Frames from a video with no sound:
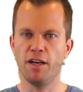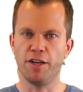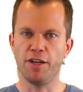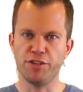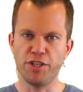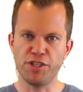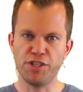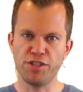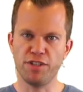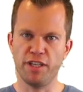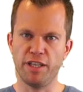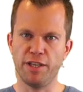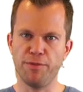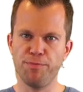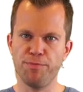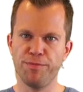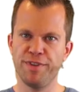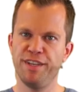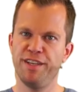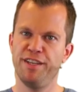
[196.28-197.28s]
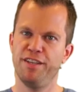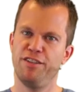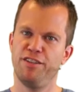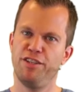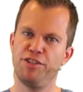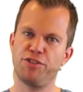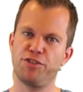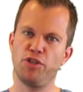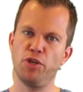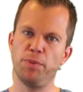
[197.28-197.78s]
Additionally,
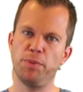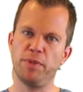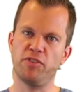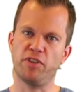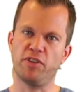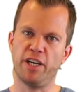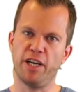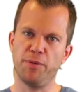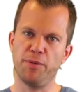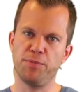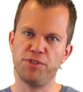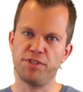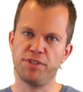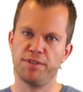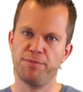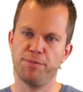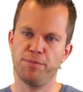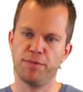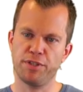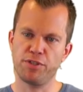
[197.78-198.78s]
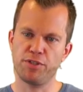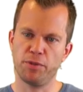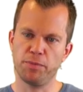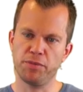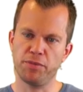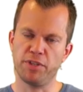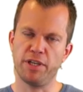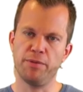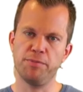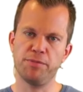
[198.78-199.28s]
these qubit types
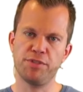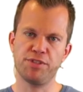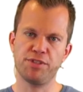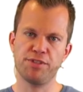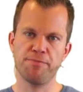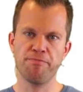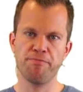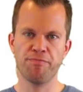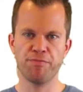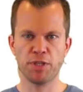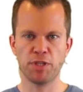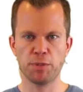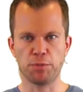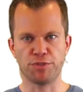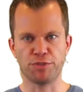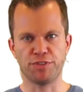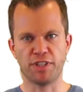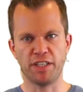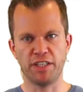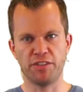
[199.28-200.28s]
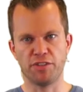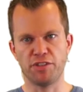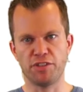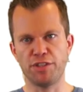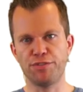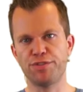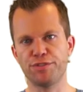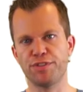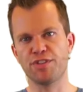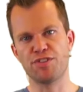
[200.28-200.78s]
sometimes provide a
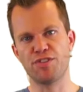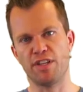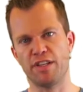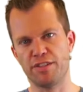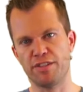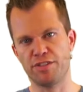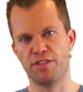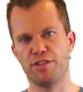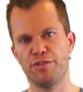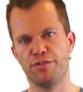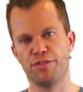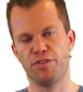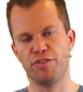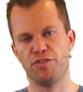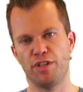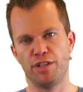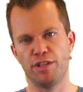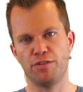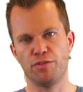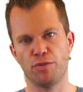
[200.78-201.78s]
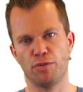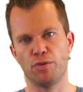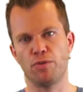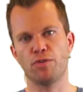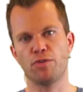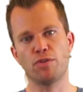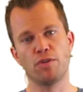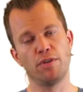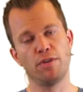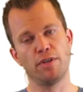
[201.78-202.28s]
different sensitivity
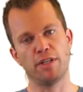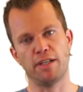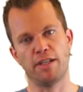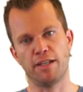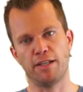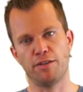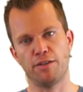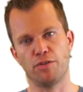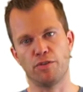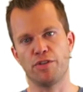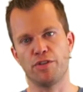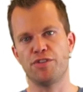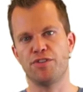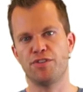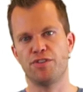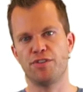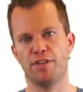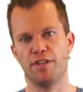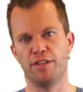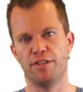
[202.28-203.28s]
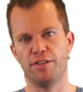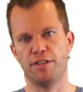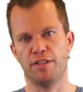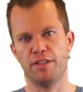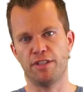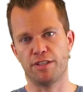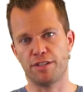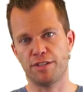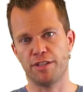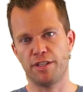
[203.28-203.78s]
to noise in
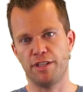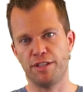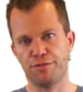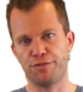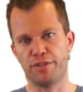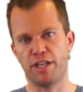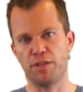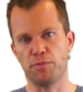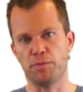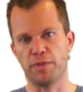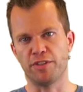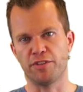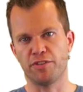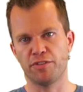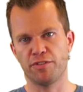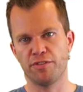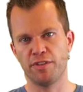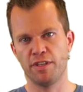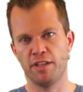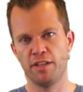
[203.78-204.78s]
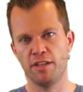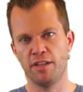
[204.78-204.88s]
our environment.